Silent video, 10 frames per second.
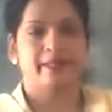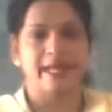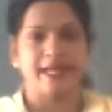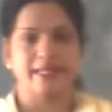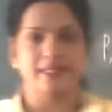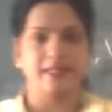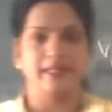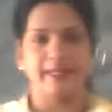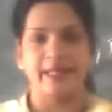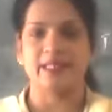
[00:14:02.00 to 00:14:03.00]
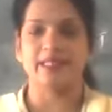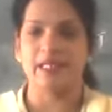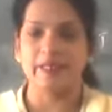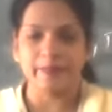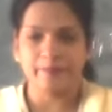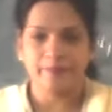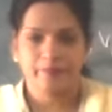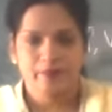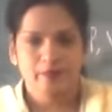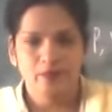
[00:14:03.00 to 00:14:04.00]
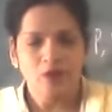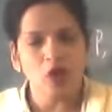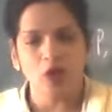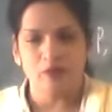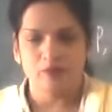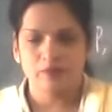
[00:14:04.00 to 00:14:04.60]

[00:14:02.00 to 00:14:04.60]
gas in a gas cylinder, or